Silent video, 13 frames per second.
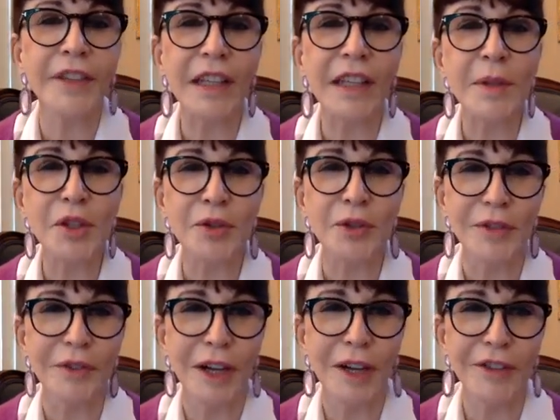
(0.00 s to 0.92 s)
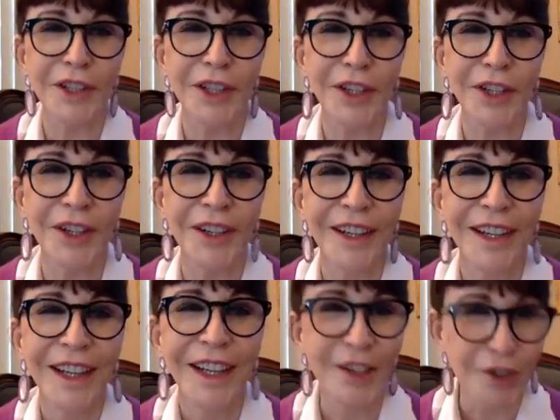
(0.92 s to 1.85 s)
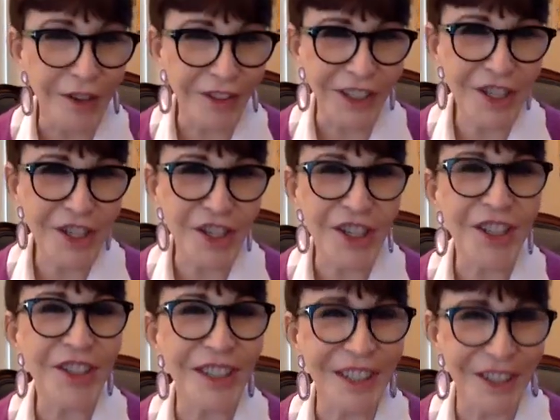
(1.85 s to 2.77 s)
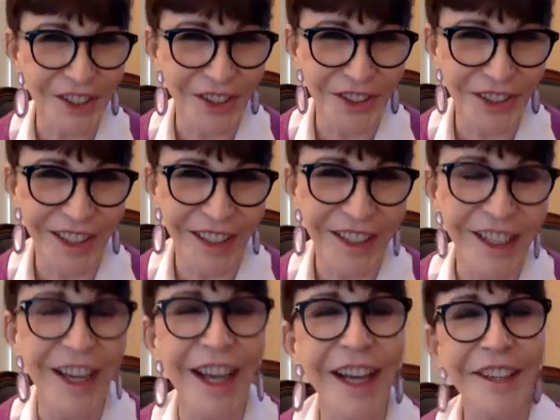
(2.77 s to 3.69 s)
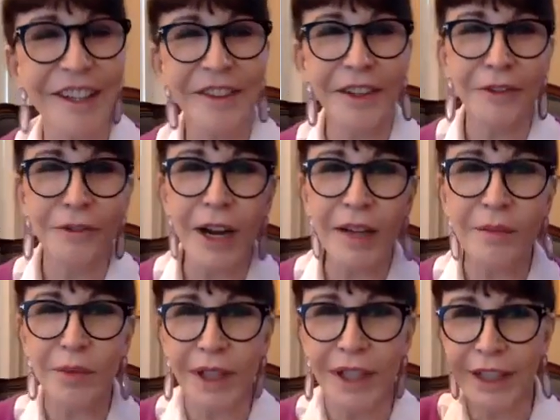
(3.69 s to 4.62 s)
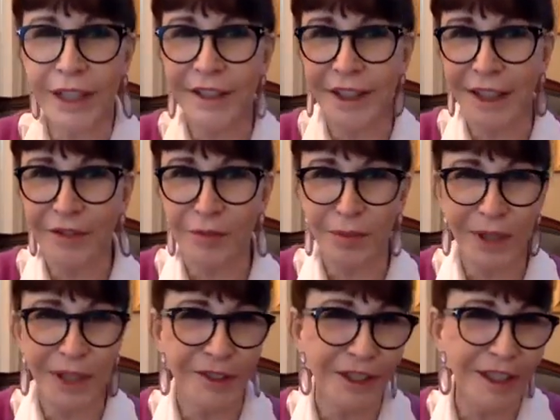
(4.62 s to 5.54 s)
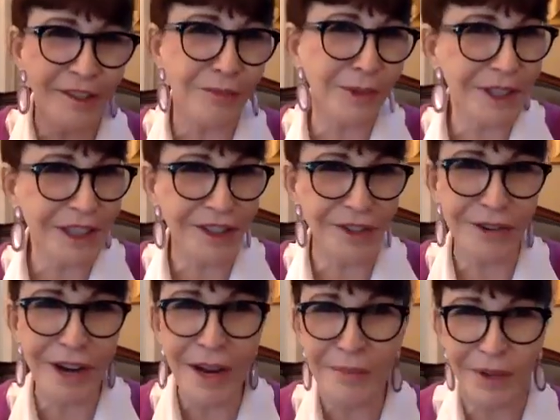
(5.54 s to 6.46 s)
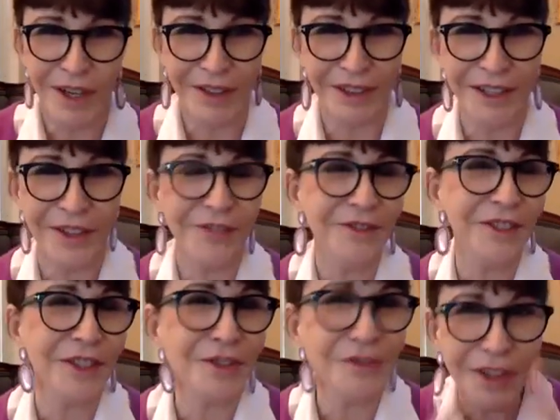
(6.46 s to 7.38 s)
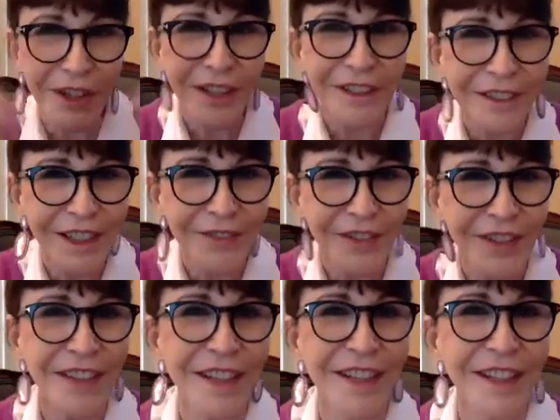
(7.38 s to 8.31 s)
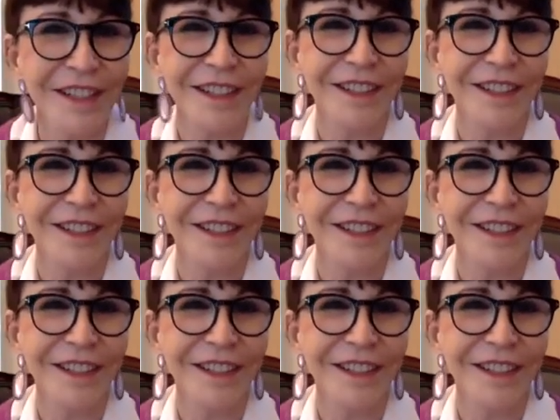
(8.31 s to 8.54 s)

chemistry involved here. And you have an engineering degree. Now, how did the right brain get to the left brain and the left brain get to the right brain? These are two very I, different things.